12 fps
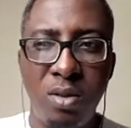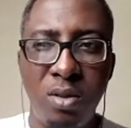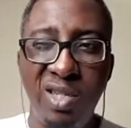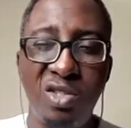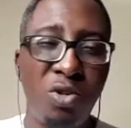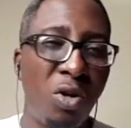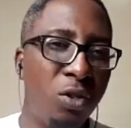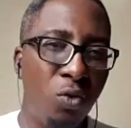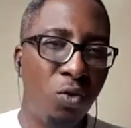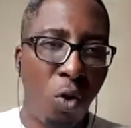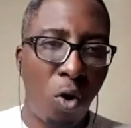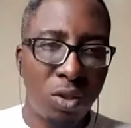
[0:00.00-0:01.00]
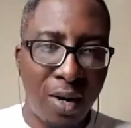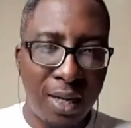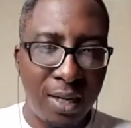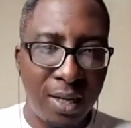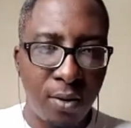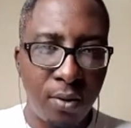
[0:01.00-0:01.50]
The sun is too hot right
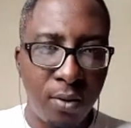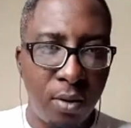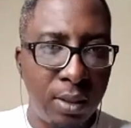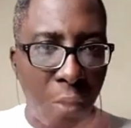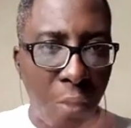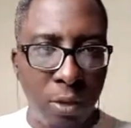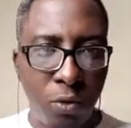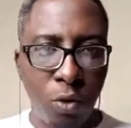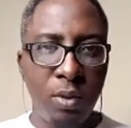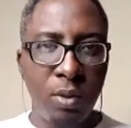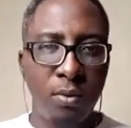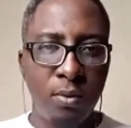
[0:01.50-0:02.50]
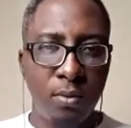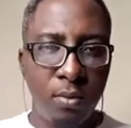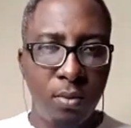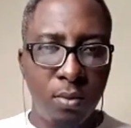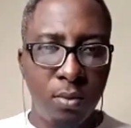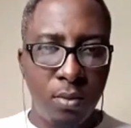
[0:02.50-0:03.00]
now. That's what he told me.
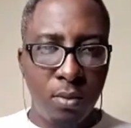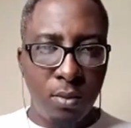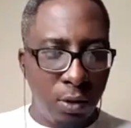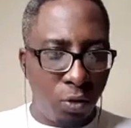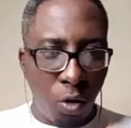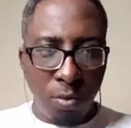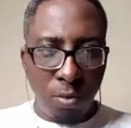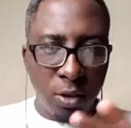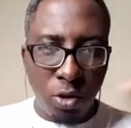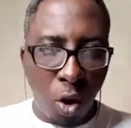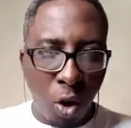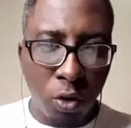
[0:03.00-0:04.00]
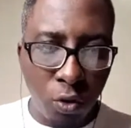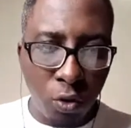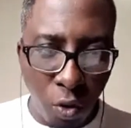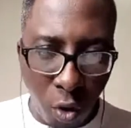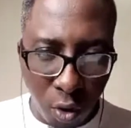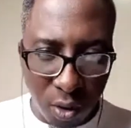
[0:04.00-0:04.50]
He told me the sun was
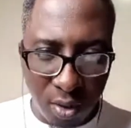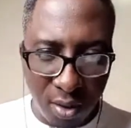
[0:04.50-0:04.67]
too hot.